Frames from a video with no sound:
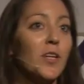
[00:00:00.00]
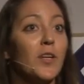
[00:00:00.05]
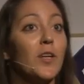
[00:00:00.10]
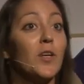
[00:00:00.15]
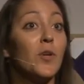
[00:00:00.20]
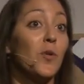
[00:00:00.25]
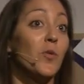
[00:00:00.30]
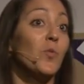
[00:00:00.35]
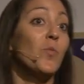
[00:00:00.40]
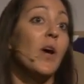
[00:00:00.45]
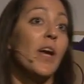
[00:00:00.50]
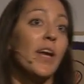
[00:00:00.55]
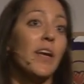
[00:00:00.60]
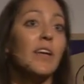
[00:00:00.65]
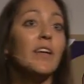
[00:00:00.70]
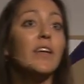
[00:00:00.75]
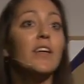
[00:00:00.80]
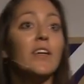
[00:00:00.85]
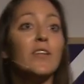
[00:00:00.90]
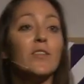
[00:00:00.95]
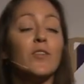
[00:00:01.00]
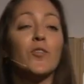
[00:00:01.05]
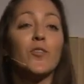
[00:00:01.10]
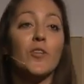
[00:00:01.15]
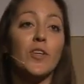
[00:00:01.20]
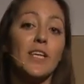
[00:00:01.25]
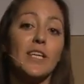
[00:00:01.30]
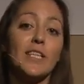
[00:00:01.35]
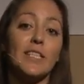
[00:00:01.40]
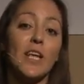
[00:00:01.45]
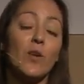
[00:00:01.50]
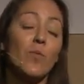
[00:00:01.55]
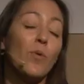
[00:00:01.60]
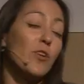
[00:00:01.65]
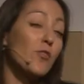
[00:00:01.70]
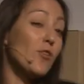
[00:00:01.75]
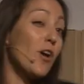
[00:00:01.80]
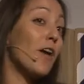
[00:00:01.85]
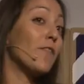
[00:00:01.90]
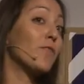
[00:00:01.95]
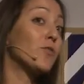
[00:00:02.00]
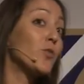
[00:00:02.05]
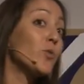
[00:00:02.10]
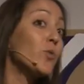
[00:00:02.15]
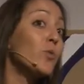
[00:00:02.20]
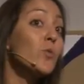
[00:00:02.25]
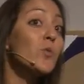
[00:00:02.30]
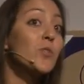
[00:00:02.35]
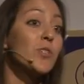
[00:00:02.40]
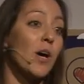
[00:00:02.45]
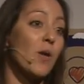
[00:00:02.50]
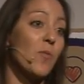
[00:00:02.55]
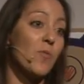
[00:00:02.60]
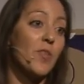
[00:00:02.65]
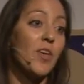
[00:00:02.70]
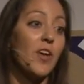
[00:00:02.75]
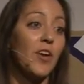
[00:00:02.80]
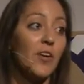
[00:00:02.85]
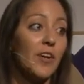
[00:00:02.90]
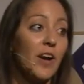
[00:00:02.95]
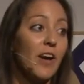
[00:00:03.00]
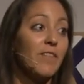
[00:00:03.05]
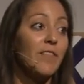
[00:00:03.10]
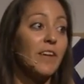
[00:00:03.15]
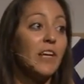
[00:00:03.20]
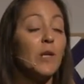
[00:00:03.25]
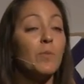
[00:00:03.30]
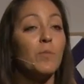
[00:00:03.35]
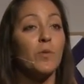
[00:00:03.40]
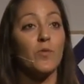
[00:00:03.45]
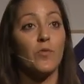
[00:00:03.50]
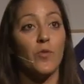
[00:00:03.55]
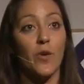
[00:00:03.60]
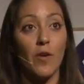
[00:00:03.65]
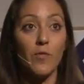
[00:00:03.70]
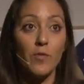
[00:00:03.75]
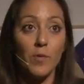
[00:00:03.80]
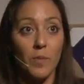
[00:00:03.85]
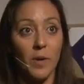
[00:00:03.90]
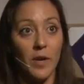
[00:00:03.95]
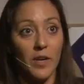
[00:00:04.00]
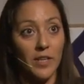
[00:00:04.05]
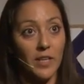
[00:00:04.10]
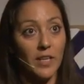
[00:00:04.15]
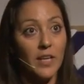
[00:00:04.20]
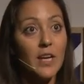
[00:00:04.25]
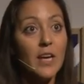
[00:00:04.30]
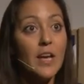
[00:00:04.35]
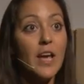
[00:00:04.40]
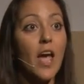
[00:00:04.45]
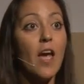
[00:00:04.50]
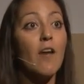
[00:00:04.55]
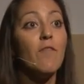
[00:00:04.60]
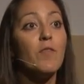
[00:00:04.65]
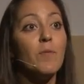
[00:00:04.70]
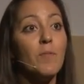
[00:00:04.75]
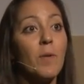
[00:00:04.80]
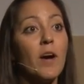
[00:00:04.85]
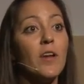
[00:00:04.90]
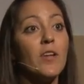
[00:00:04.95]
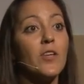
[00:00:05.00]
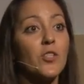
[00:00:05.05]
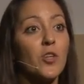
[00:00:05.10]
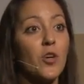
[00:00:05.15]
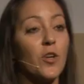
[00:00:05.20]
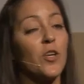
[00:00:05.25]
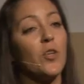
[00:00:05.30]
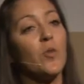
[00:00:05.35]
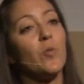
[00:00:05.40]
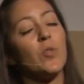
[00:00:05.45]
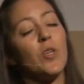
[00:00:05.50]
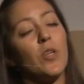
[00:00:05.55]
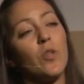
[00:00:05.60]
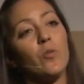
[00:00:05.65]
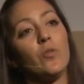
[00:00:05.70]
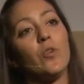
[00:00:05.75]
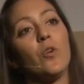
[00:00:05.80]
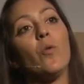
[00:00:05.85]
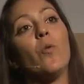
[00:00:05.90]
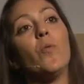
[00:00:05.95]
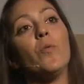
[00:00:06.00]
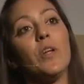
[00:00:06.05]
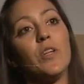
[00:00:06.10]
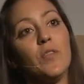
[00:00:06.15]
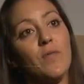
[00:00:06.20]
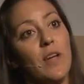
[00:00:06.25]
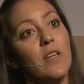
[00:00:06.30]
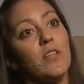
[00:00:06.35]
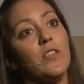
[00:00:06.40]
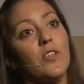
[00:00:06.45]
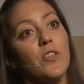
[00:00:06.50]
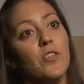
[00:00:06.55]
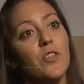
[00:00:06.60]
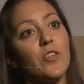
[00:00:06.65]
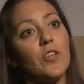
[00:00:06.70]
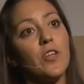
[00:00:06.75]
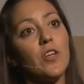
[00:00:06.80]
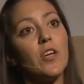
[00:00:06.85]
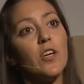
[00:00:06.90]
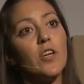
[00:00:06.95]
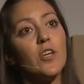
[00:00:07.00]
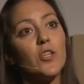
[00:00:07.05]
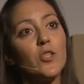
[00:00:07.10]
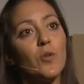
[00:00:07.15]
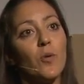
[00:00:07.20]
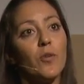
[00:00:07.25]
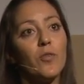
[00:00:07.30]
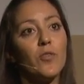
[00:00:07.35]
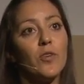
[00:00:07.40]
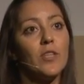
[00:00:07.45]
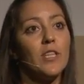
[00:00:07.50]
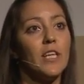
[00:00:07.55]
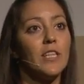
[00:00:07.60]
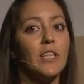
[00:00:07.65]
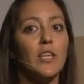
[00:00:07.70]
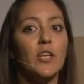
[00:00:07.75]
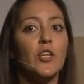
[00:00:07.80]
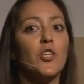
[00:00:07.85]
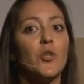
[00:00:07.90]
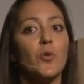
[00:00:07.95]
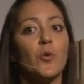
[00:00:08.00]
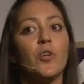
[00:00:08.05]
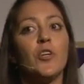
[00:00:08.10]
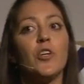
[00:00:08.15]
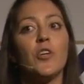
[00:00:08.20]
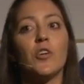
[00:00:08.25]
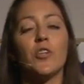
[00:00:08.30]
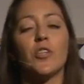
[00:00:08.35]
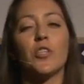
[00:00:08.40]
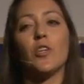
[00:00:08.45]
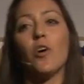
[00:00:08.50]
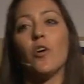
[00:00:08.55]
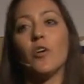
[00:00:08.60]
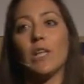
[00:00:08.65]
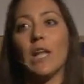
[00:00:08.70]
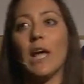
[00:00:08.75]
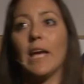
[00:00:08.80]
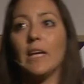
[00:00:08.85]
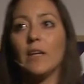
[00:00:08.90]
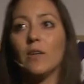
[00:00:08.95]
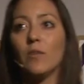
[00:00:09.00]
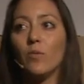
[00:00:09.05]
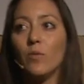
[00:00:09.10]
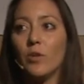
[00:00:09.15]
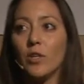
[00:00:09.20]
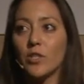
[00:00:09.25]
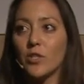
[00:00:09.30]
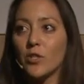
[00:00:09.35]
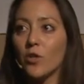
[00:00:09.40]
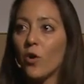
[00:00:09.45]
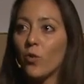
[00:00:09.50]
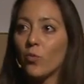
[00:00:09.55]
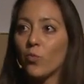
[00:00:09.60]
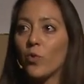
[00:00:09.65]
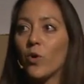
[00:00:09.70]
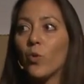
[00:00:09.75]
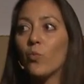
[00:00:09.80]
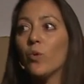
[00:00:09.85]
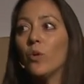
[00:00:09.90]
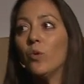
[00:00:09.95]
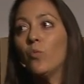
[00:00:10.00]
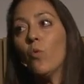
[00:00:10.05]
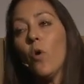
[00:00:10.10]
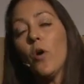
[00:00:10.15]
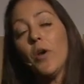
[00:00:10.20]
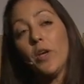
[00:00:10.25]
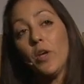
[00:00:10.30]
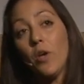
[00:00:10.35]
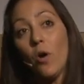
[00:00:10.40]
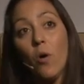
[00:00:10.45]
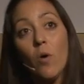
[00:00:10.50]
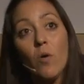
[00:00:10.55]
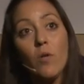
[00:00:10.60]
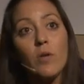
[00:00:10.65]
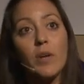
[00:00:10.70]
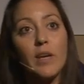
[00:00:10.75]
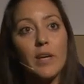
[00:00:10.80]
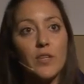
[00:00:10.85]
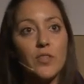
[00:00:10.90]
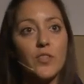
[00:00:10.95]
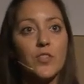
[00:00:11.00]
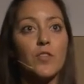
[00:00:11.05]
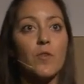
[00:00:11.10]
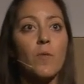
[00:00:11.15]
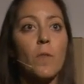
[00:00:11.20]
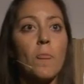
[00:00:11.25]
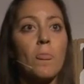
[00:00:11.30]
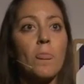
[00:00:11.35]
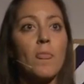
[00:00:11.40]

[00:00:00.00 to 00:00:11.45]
it in a good way. The thing is that when you have tools out there available for everybody, everybody is going to use it to their own advantage. So I think that the issue here is not where we want to go. Is